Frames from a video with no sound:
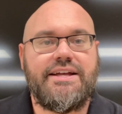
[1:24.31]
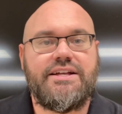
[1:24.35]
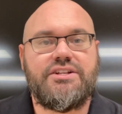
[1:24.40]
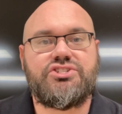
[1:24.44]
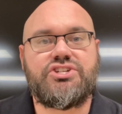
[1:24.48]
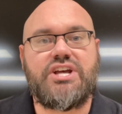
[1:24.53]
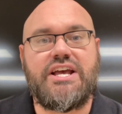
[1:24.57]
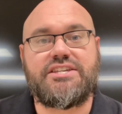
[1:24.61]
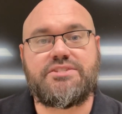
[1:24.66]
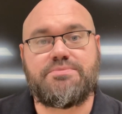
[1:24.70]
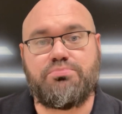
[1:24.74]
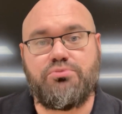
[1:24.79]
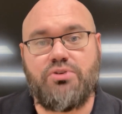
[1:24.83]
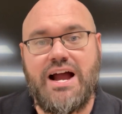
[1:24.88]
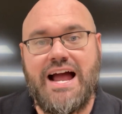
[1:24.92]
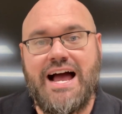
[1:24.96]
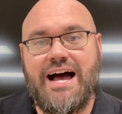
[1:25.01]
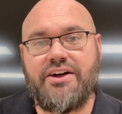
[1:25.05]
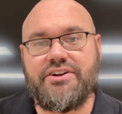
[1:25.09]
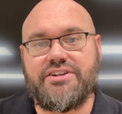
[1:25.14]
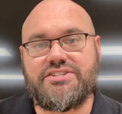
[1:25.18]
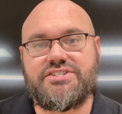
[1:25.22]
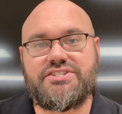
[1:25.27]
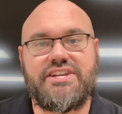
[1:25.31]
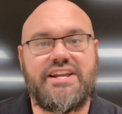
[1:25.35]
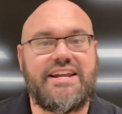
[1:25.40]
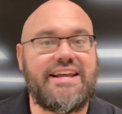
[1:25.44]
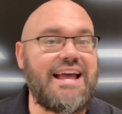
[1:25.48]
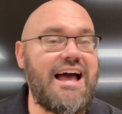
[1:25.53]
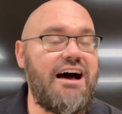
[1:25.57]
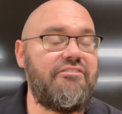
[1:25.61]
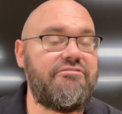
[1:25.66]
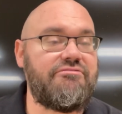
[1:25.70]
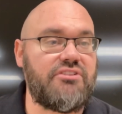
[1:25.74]
Chase Brown is
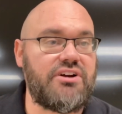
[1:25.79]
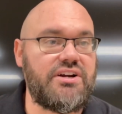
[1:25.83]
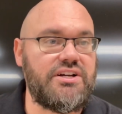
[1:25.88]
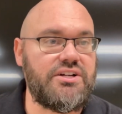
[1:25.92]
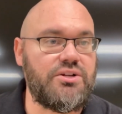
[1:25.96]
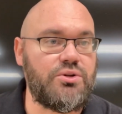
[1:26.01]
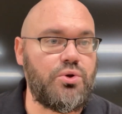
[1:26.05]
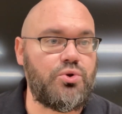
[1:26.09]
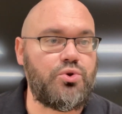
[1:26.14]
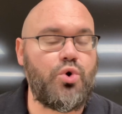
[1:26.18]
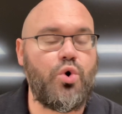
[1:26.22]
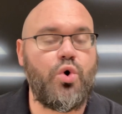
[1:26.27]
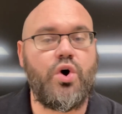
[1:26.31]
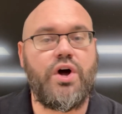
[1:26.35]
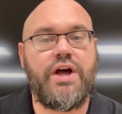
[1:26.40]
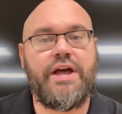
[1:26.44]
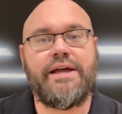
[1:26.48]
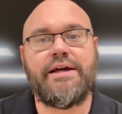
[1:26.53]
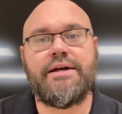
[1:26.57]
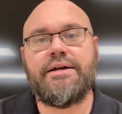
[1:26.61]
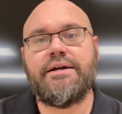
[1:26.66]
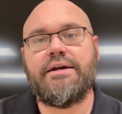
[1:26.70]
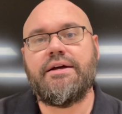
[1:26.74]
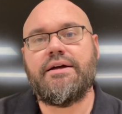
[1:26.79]
sitting out for Illinois